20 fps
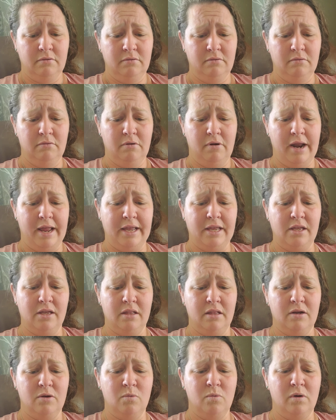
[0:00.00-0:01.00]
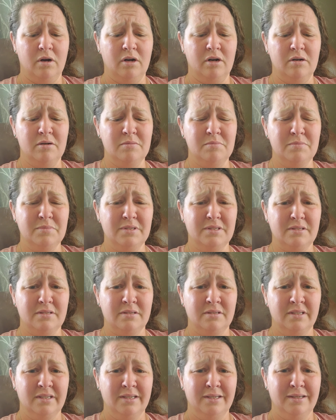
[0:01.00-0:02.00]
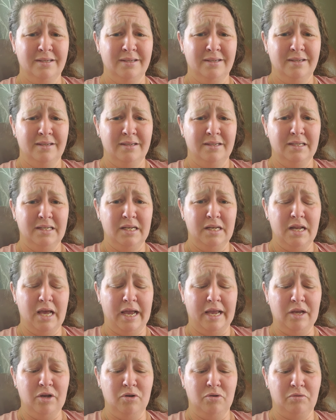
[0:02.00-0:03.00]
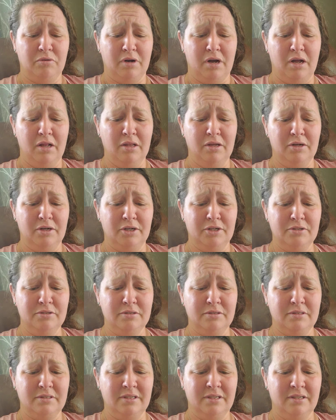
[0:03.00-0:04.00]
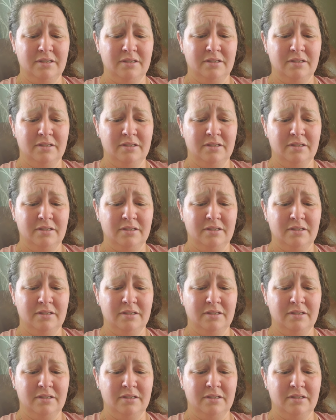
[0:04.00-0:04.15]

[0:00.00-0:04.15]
Regular worms. Night crawlers.